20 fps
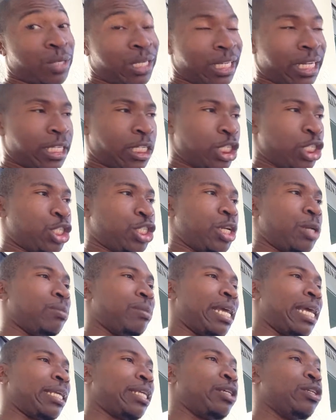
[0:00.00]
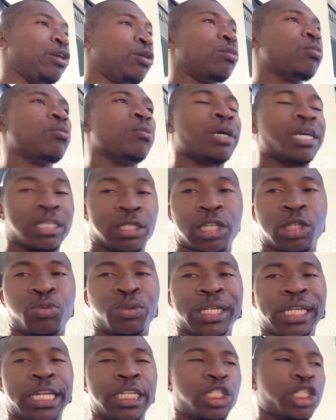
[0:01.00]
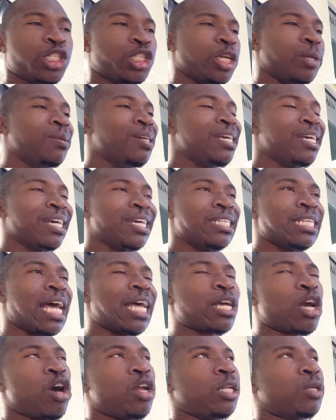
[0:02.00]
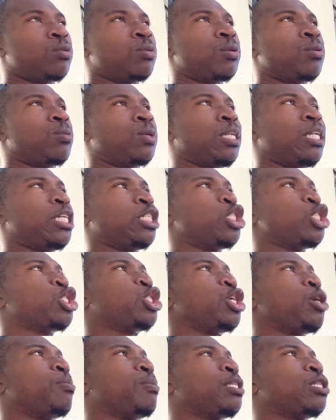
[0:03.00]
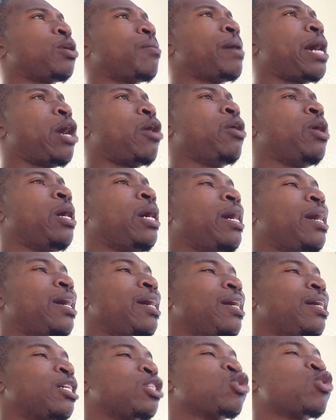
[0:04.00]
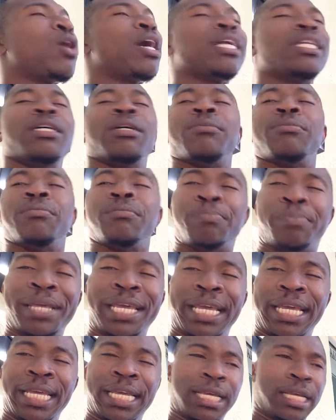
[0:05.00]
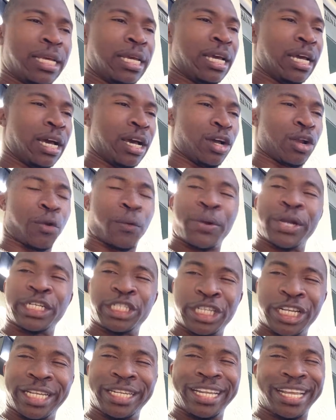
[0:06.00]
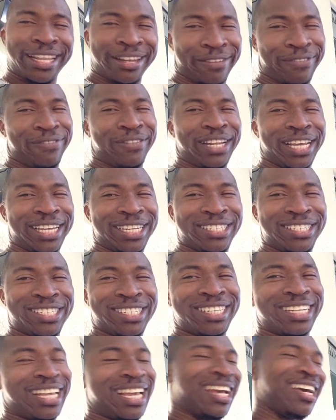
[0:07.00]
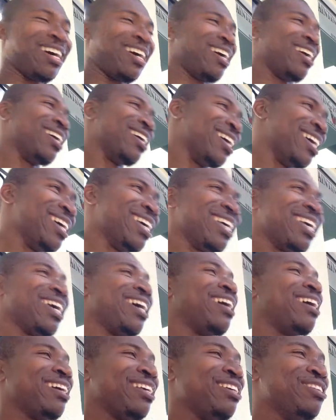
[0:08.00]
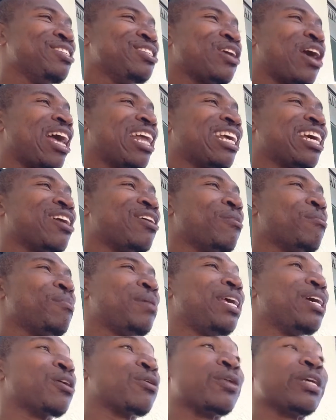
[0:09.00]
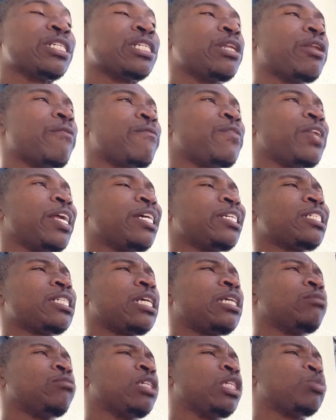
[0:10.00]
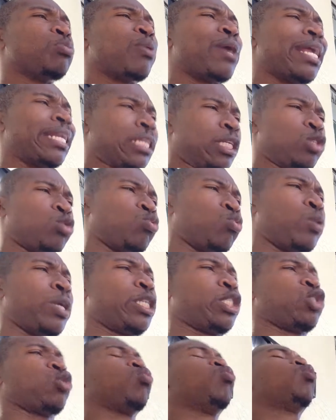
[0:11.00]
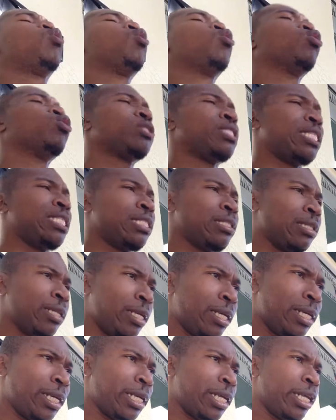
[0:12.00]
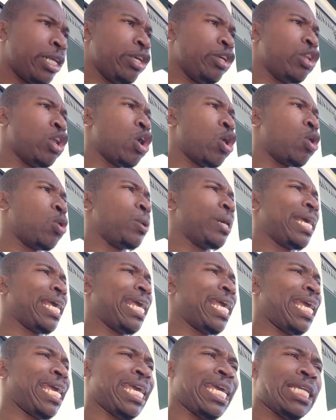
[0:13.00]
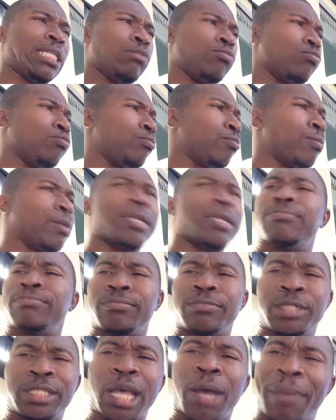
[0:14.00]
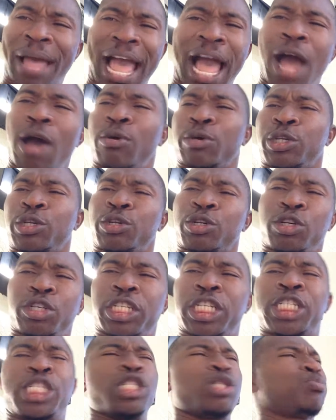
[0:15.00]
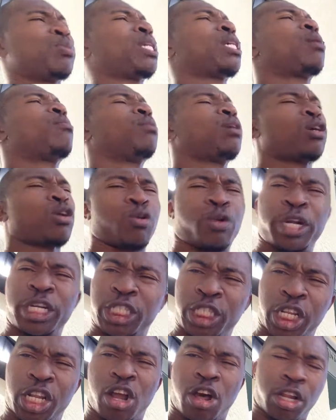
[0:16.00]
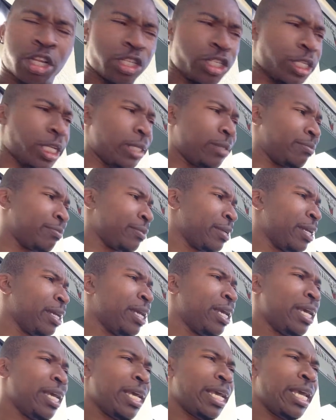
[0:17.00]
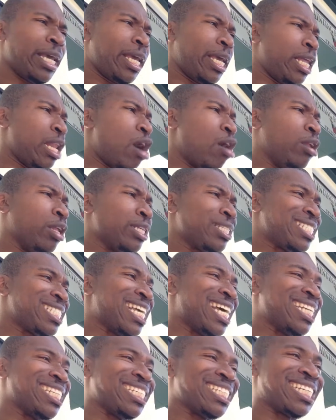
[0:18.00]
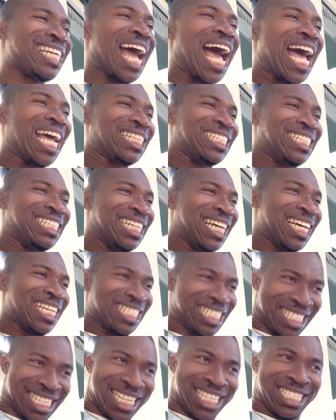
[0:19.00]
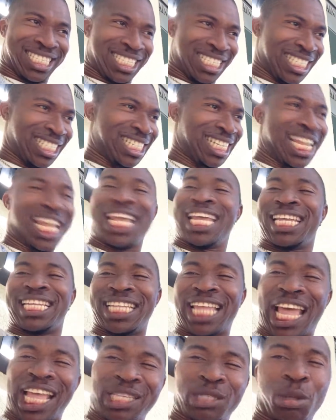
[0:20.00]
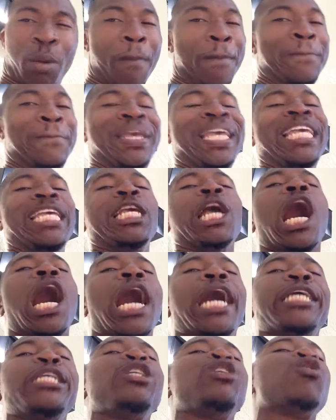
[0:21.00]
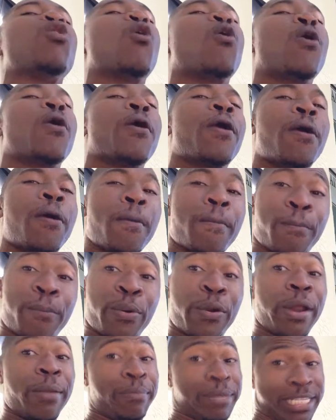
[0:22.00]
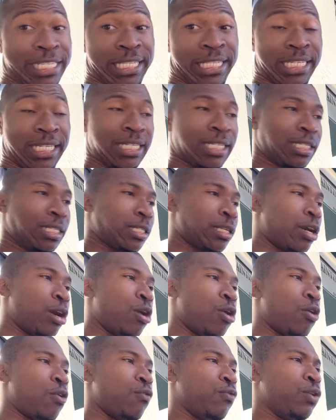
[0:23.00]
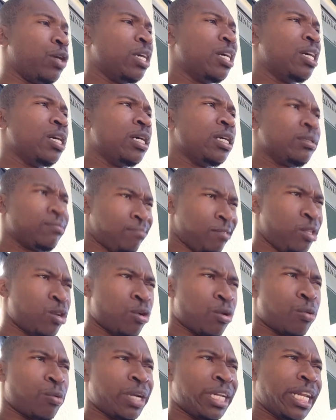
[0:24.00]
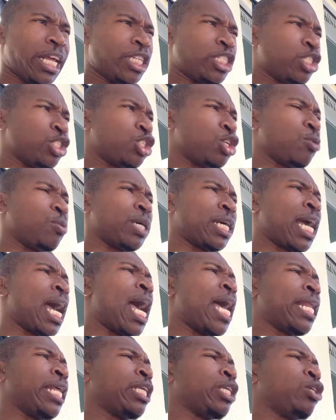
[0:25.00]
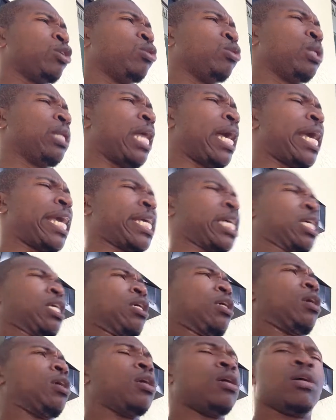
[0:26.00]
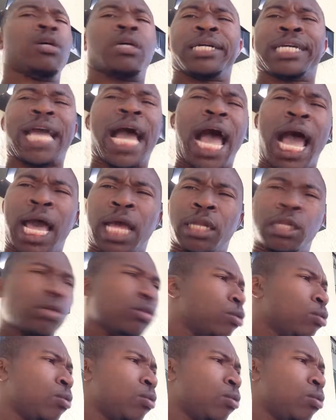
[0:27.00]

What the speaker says: relationship that, you know, because this relationship, because I call it relationship, is about trying to be a Christian in the flesh. Yeah, you try to go be a Christian in the flesh and just practice rituals and, you know, and somehow you're going to just become a Christian all of a sudden. And all of a sudden, God does this thing that's beyond your premises of your relationship with God. And you like, God,